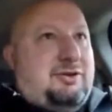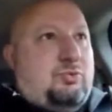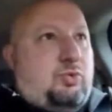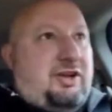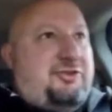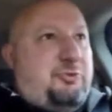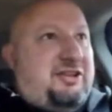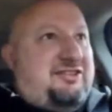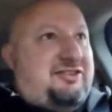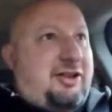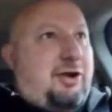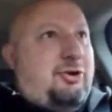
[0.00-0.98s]
Once we
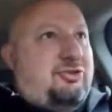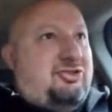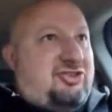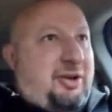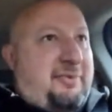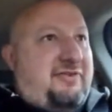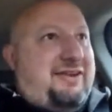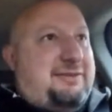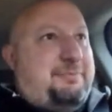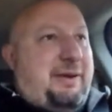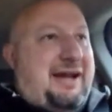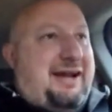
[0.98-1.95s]
slowed some of
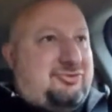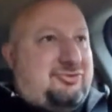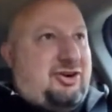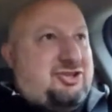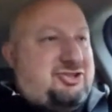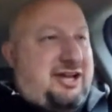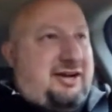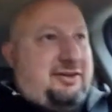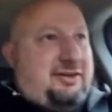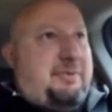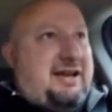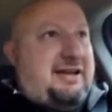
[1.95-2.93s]
his pass rush
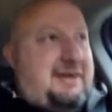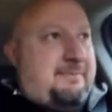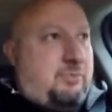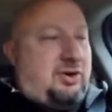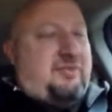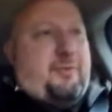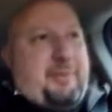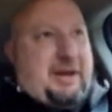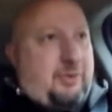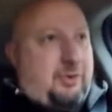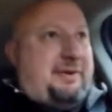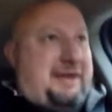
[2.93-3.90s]
down and made him more of a
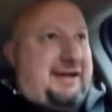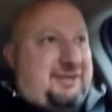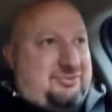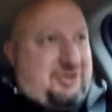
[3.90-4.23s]
power pass